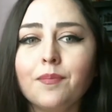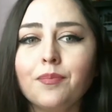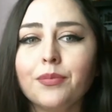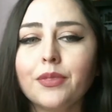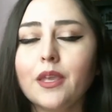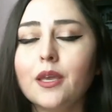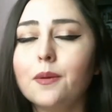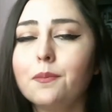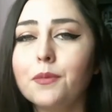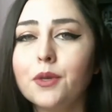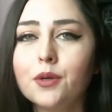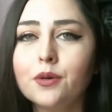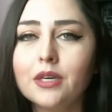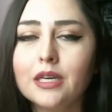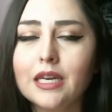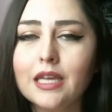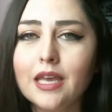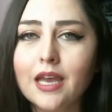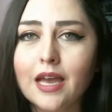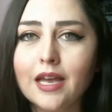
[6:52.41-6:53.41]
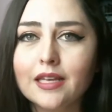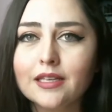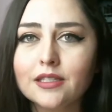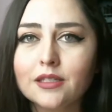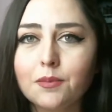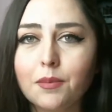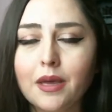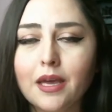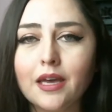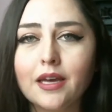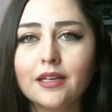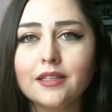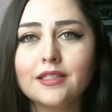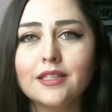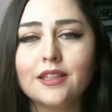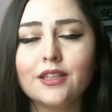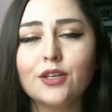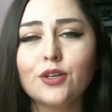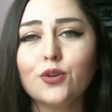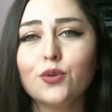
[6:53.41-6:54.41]
community aspect
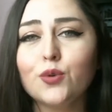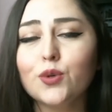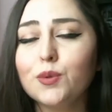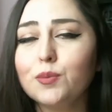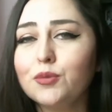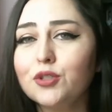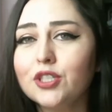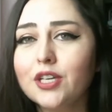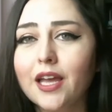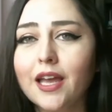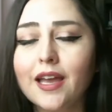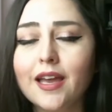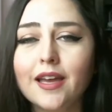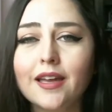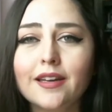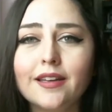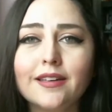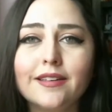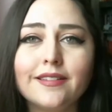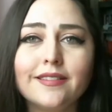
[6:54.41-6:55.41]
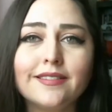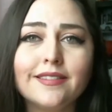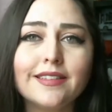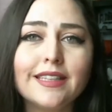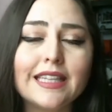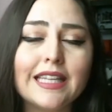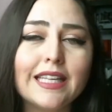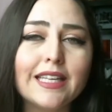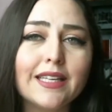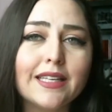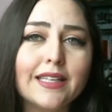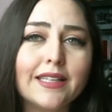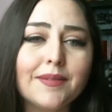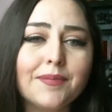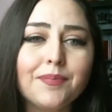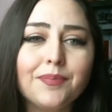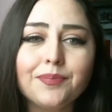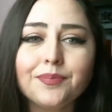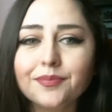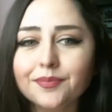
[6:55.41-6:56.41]
and the group chat and
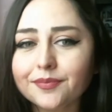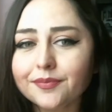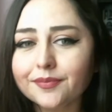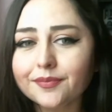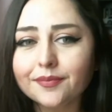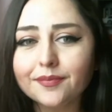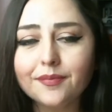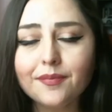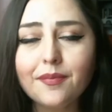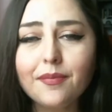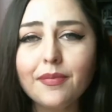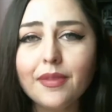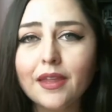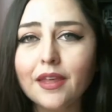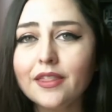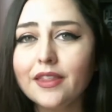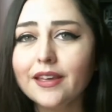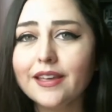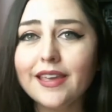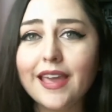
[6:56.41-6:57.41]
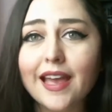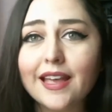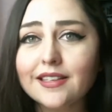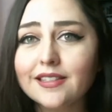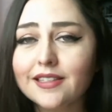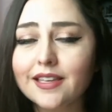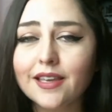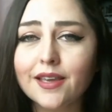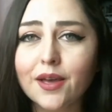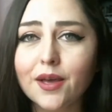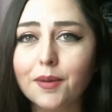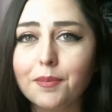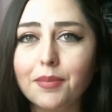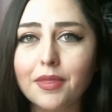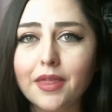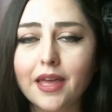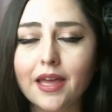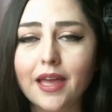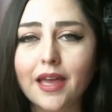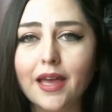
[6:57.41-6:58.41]
the gassing up
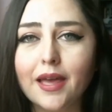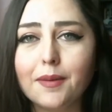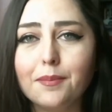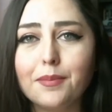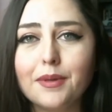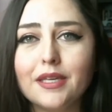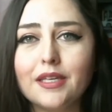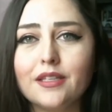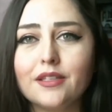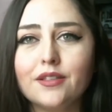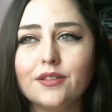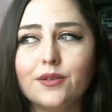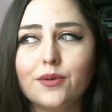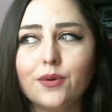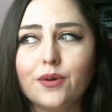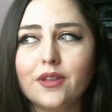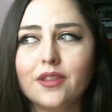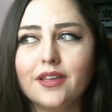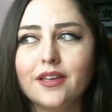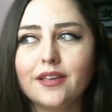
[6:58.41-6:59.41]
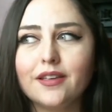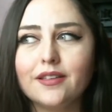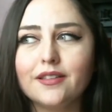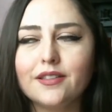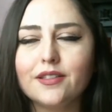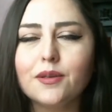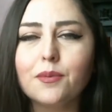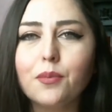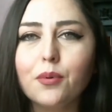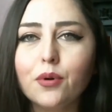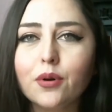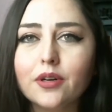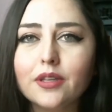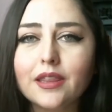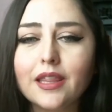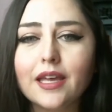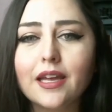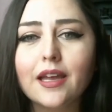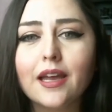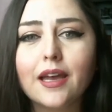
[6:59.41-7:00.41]
that happens or the support
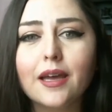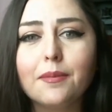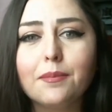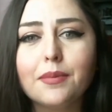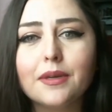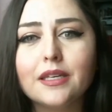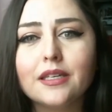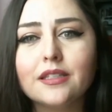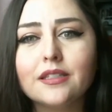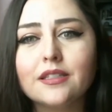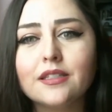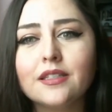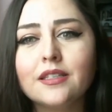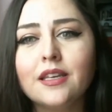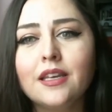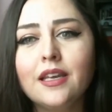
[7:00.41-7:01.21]
that happens.